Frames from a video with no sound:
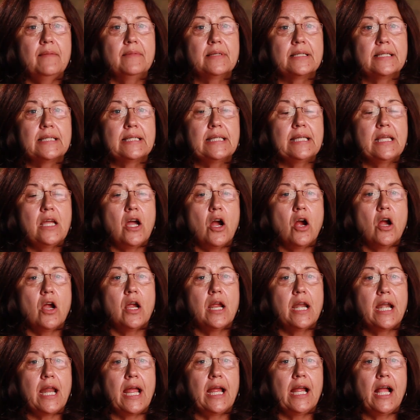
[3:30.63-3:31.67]
came to CR
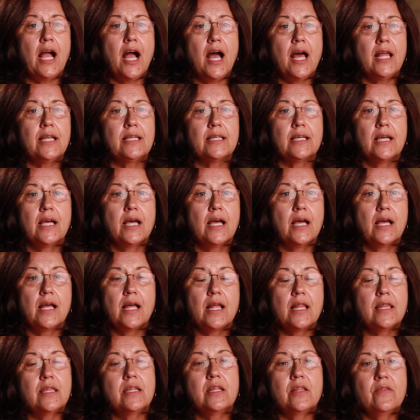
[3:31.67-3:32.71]
and I got
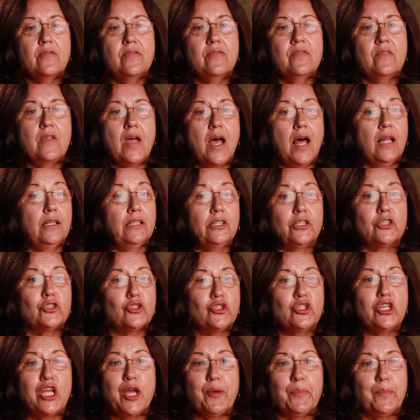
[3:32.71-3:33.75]
a little
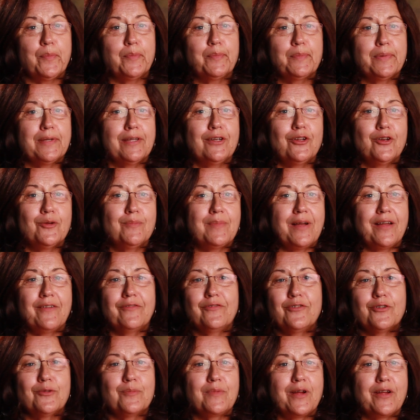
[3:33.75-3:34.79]
chip, you know,
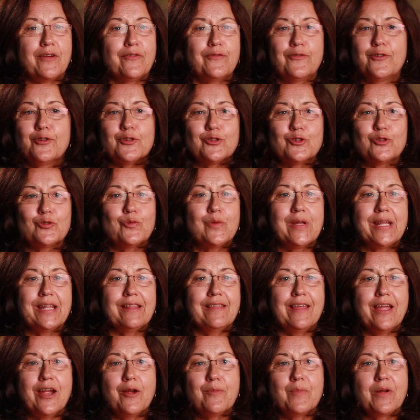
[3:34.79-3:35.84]
for my first week
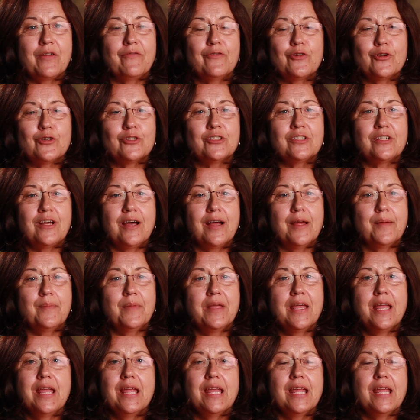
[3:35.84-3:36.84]
there, my first time,